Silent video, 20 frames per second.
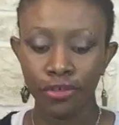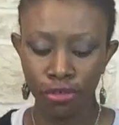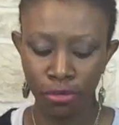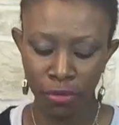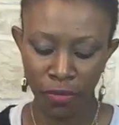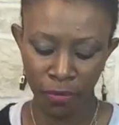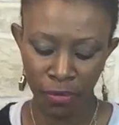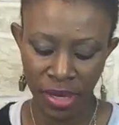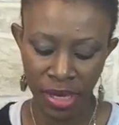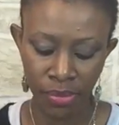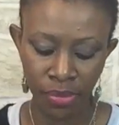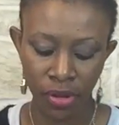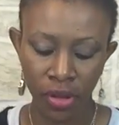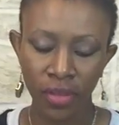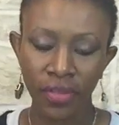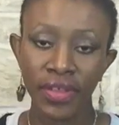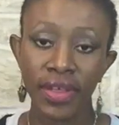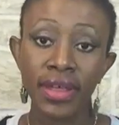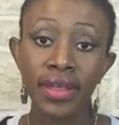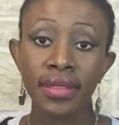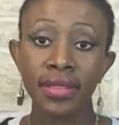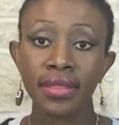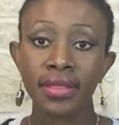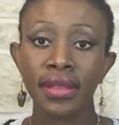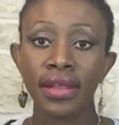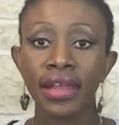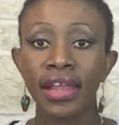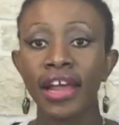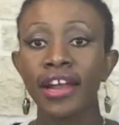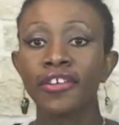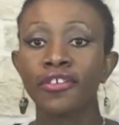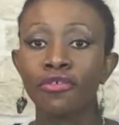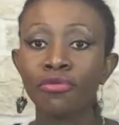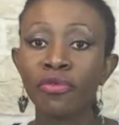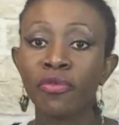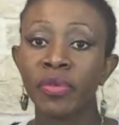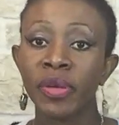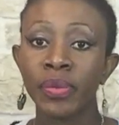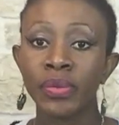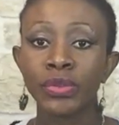group of people. These select group
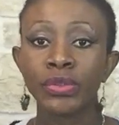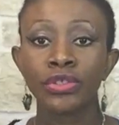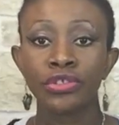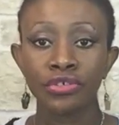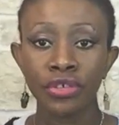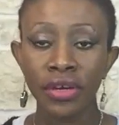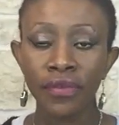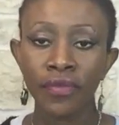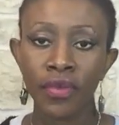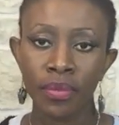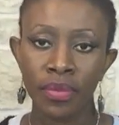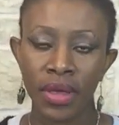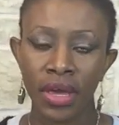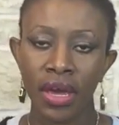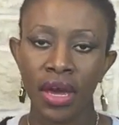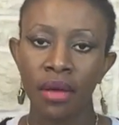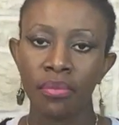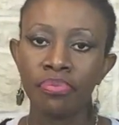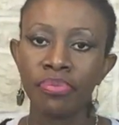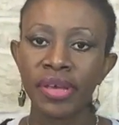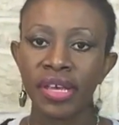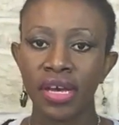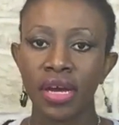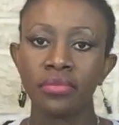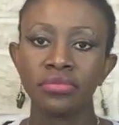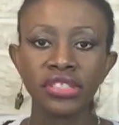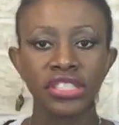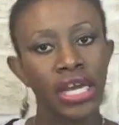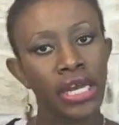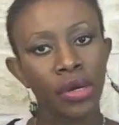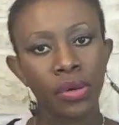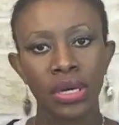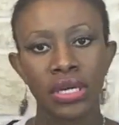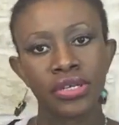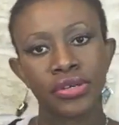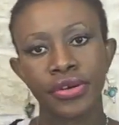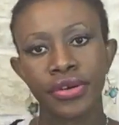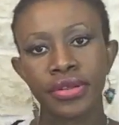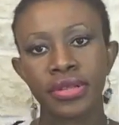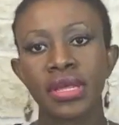of people who drink from the cup become
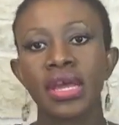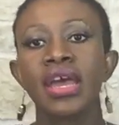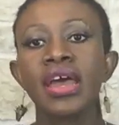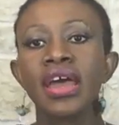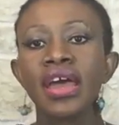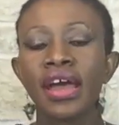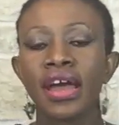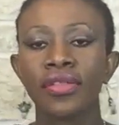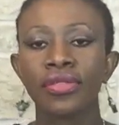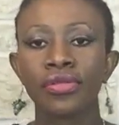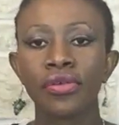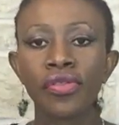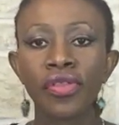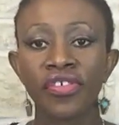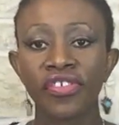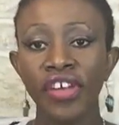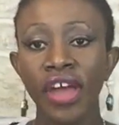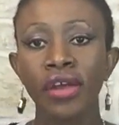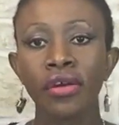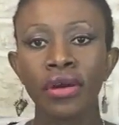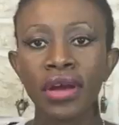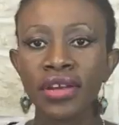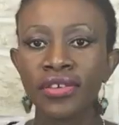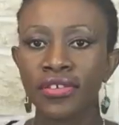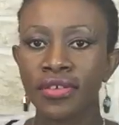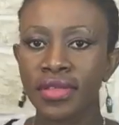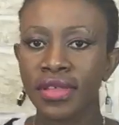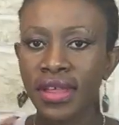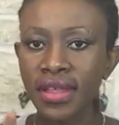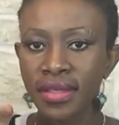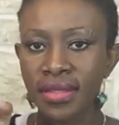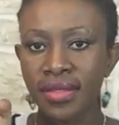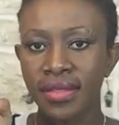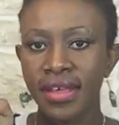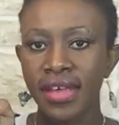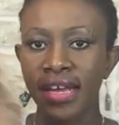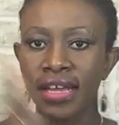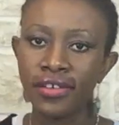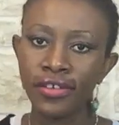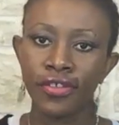Shadowhunters. And so the Shadowhunters can
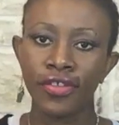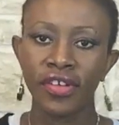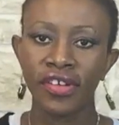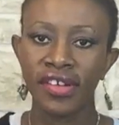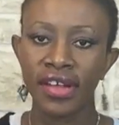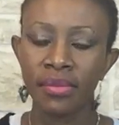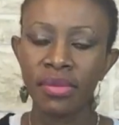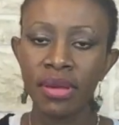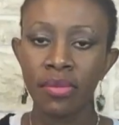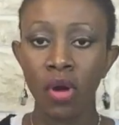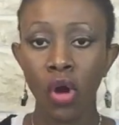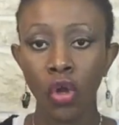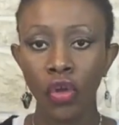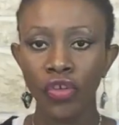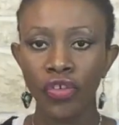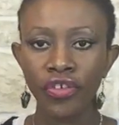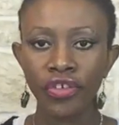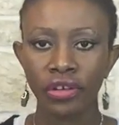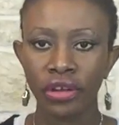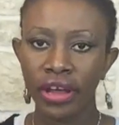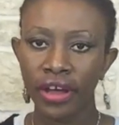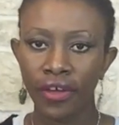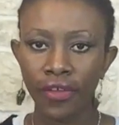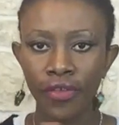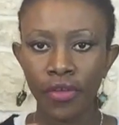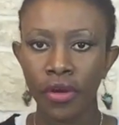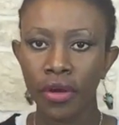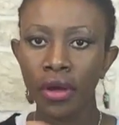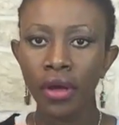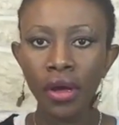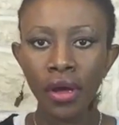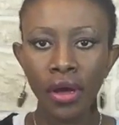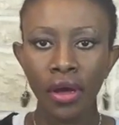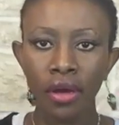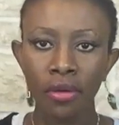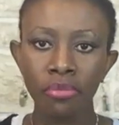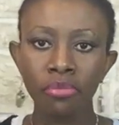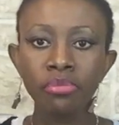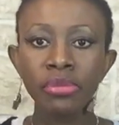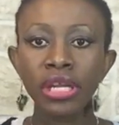see into the demi-monde, like the
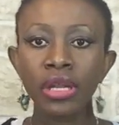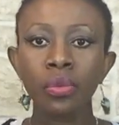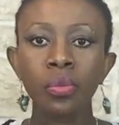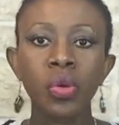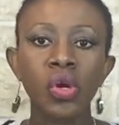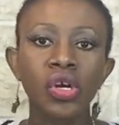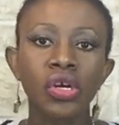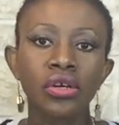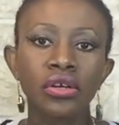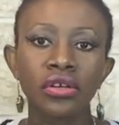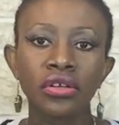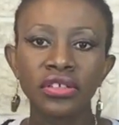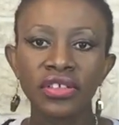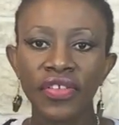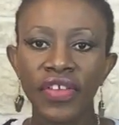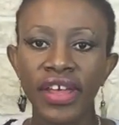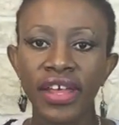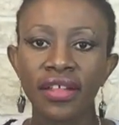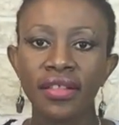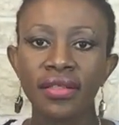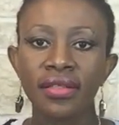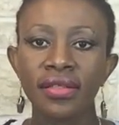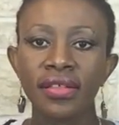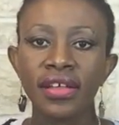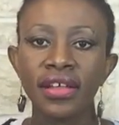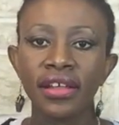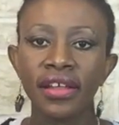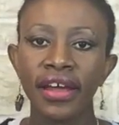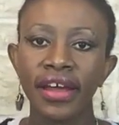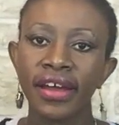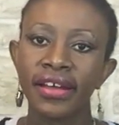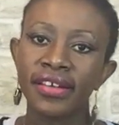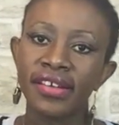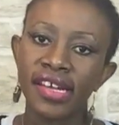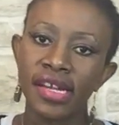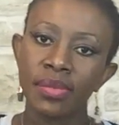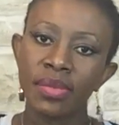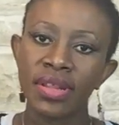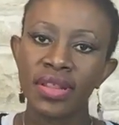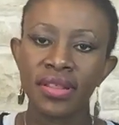middle world, and they can see like
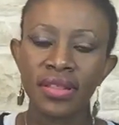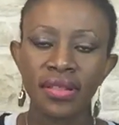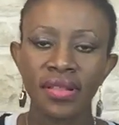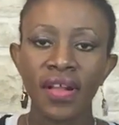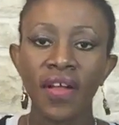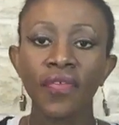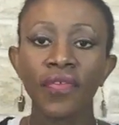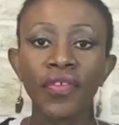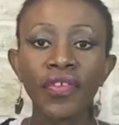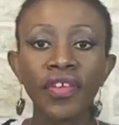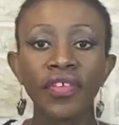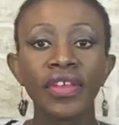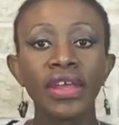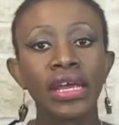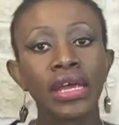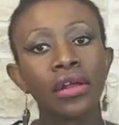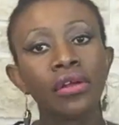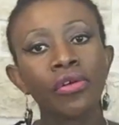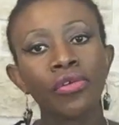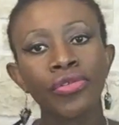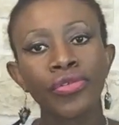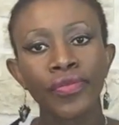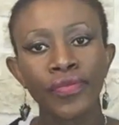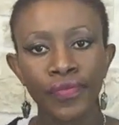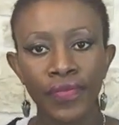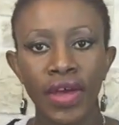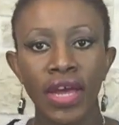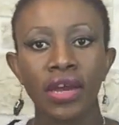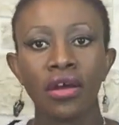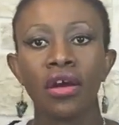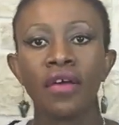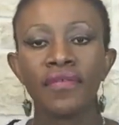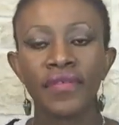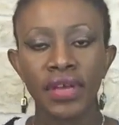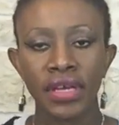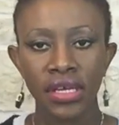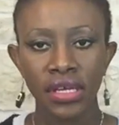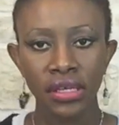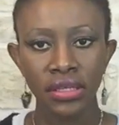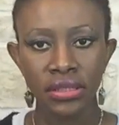demons and stuff, and then they can also fight off
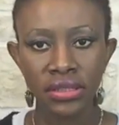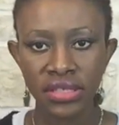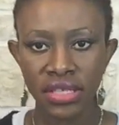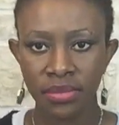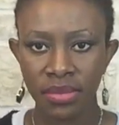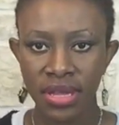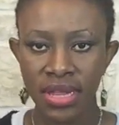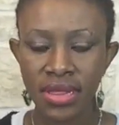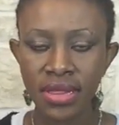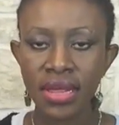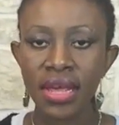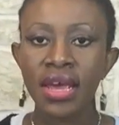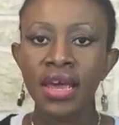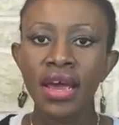and kill demons.